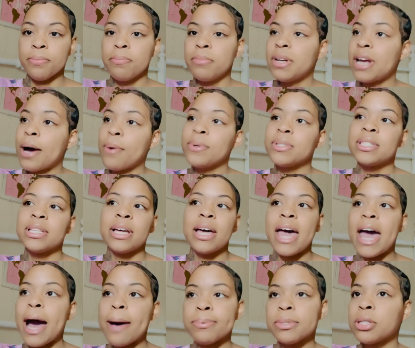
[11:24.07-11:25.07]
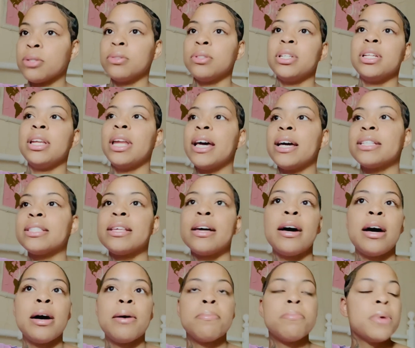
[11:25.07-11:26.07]
That was the absolutely last
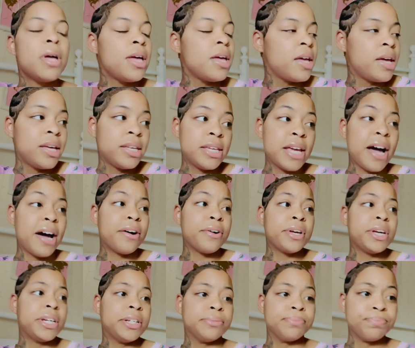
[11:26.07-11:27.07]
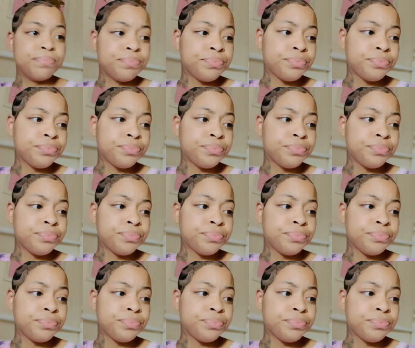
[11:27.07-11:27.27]
time. Y'all, and